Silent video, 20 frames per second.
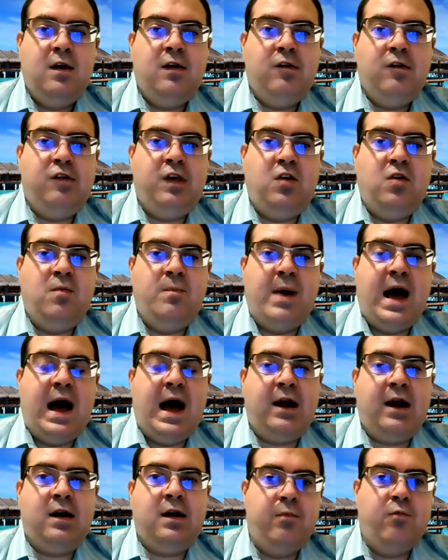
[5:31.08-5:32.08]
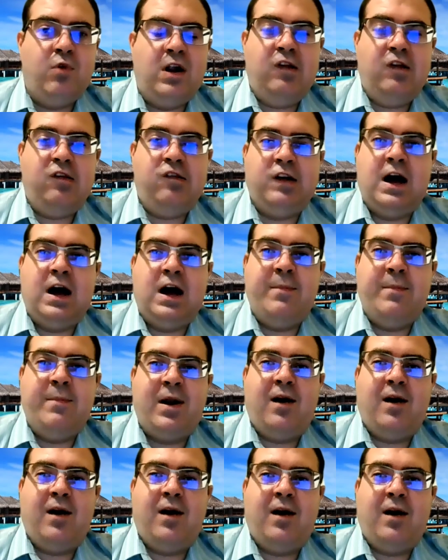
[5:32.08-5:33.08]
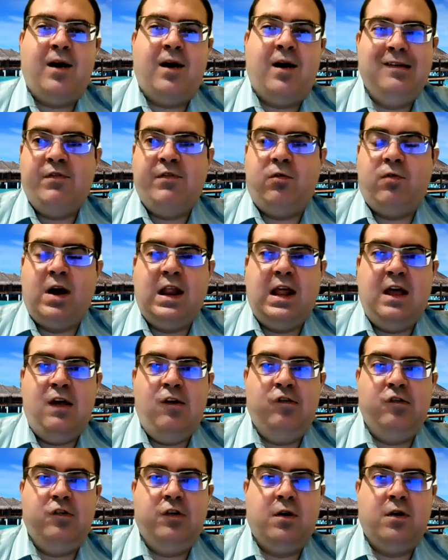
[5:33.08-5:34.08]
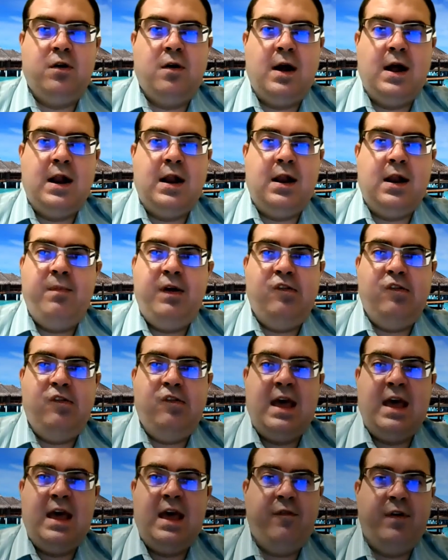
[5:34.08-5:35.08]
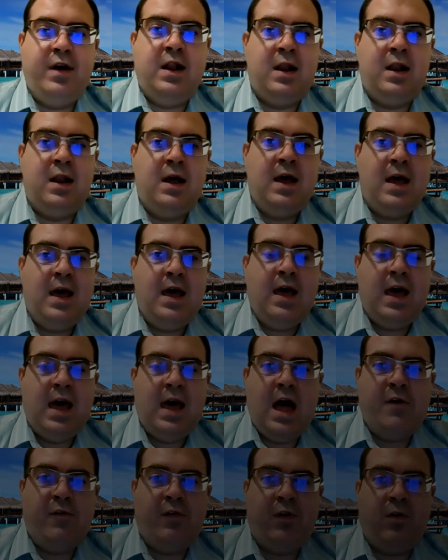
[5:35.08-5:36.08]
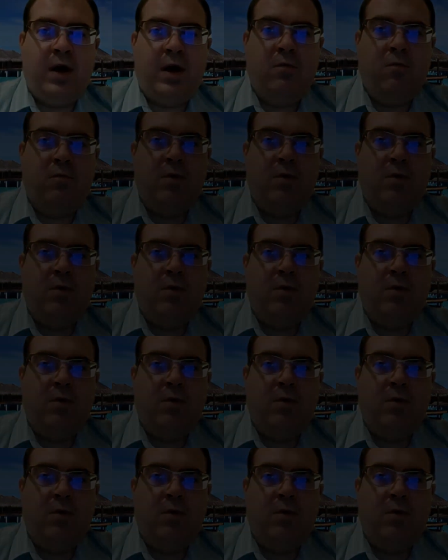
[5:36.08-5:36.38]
see you back when it's time in our class. Have a great Easter and be safe and have a great